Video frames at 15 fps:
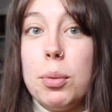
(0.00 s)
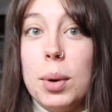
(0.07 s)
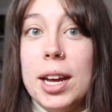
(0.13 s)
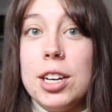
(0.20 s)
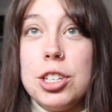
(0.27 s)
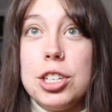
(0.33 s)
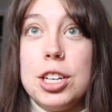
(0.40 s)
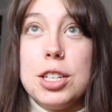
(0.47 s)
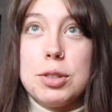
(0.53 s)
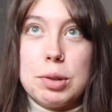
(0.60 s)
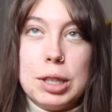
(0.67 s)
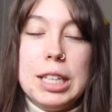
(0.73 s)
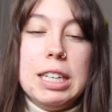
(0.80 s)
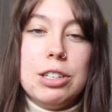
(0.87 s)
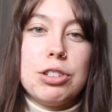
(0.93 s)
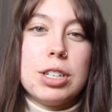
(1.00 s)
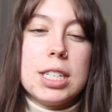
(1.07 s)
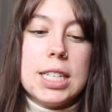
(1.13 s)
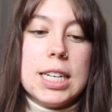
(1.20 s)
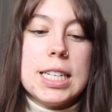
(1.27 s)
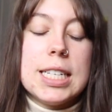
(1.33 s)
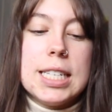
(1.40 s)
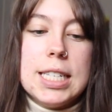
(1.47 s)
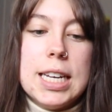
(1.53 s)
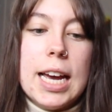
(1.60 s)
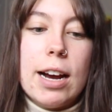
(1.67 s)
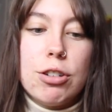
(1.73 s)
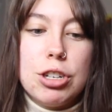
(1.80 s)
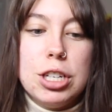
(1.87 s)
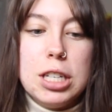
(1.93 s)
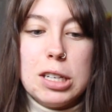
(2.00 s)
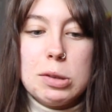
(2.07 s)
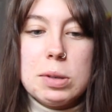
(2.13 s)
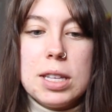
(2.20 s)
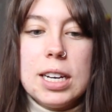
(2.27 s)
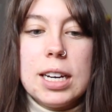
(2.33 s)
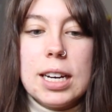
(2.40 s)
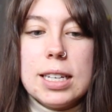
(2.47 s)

which is really interesting to see how she deals with it,